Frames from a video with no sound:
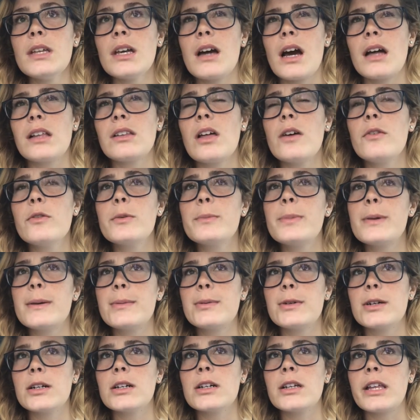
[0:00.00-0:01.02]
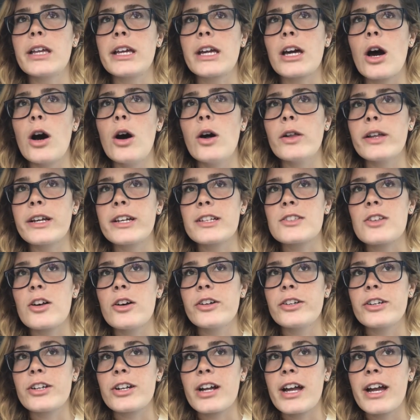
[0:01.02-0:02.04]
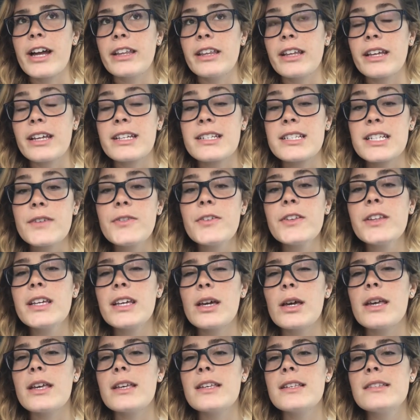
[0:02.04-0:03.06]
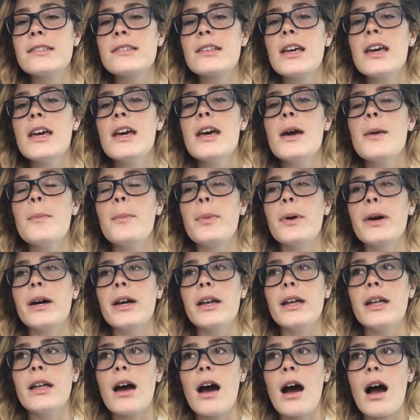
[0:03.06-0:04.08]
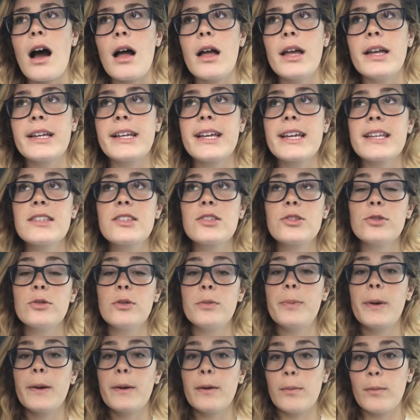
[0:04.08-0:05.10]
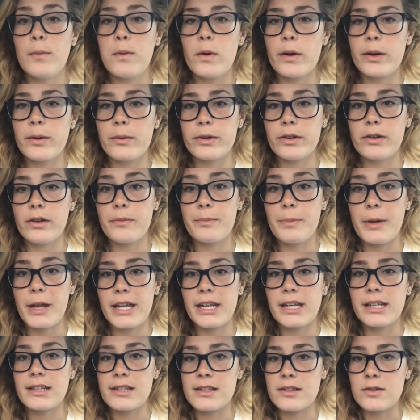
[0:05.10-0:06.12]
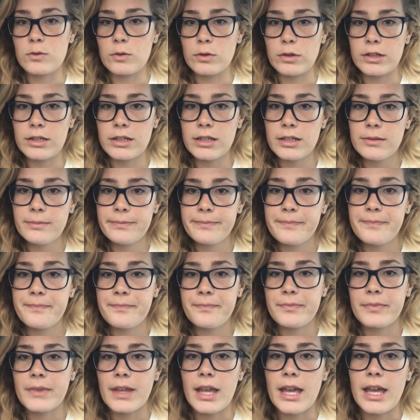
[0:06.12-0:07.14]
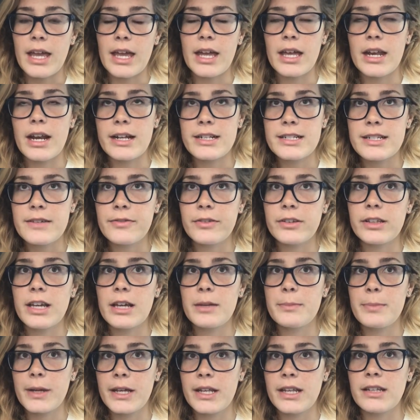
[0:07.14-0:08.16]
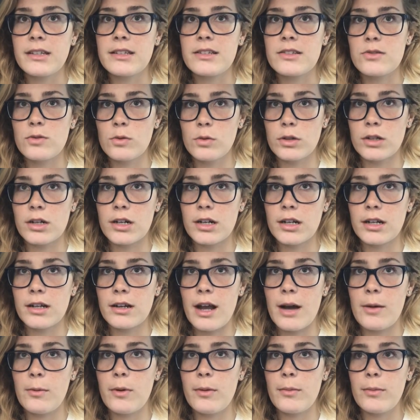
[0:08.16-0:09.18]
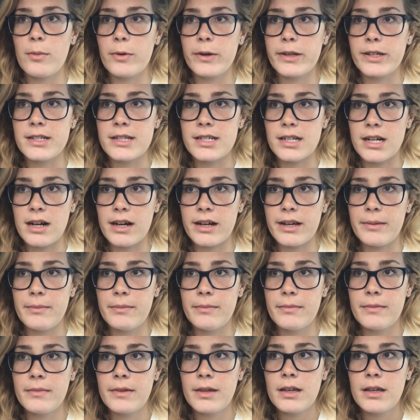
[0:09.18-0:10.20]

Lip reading: I love when people are like, oh, like it's all in your head. Like it definitely is, but it gets to a point where you have panic disorder, and I definitely had panic disorder at one point in time.